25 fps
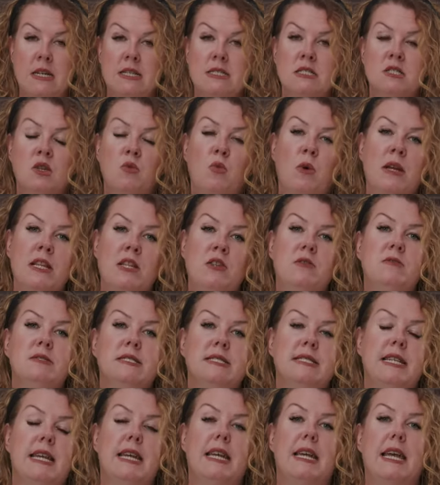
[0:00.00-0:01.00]
So when you
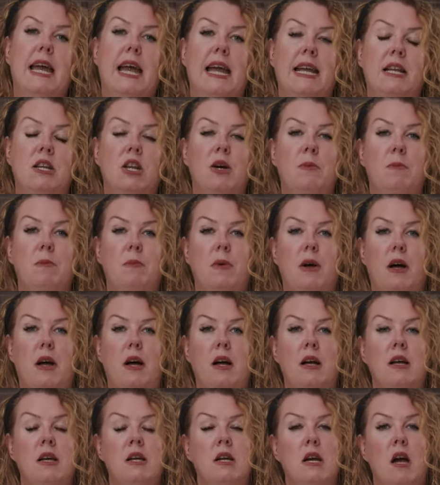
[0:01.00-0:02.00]
see a
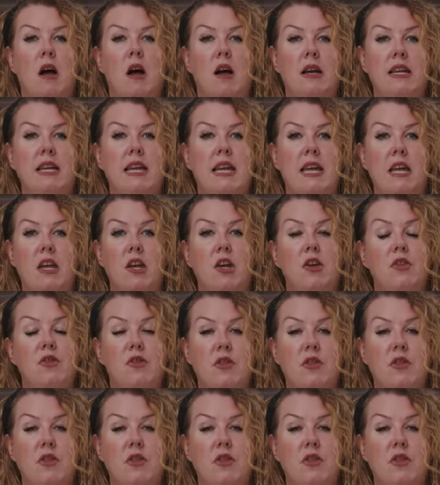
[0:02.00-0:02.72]
number, i.e.